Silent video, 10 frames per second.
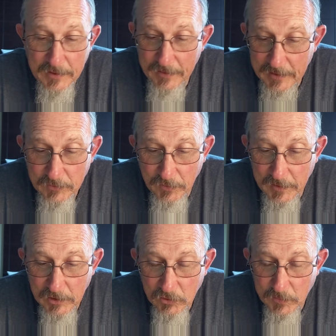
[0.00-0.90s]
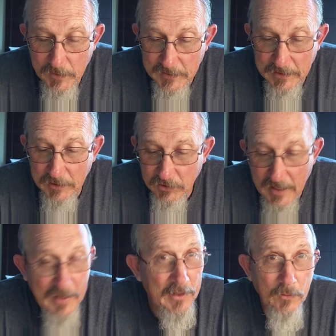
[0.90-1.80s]
Now that's really interesting because that's
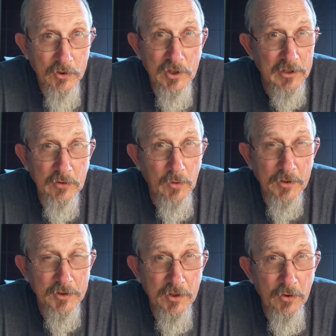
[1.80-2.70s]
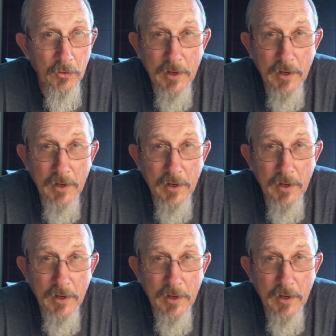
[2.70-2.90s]
exactly what Jesus wants to do.